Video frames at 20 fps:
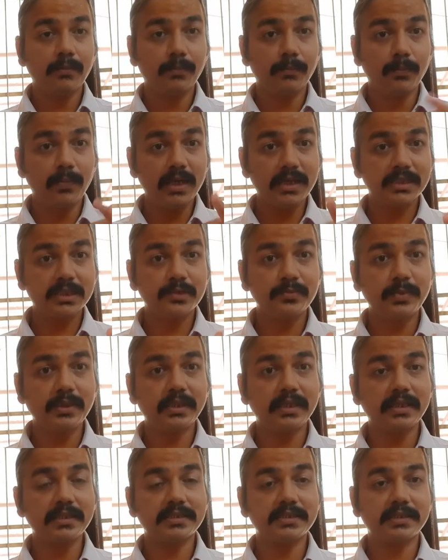must
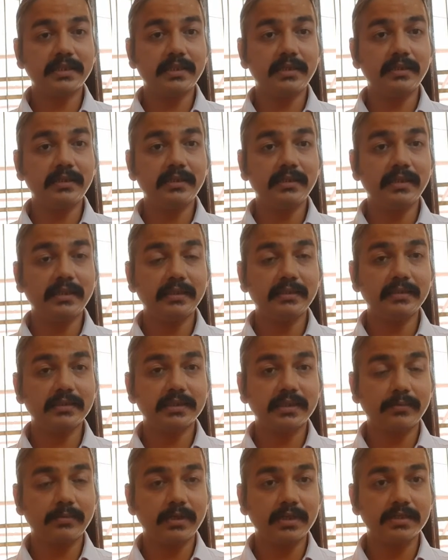be registered in the
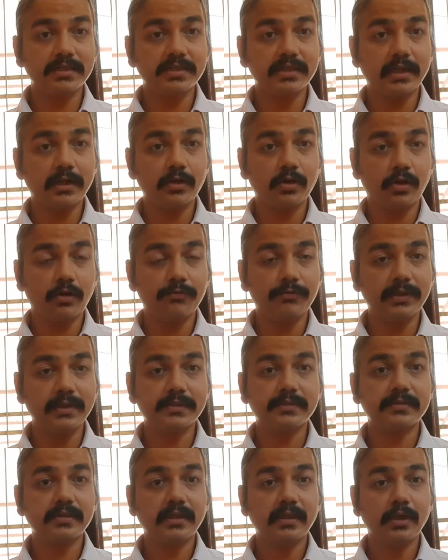sub registrar
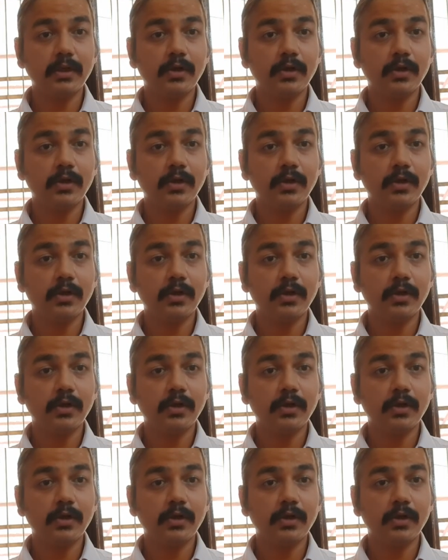office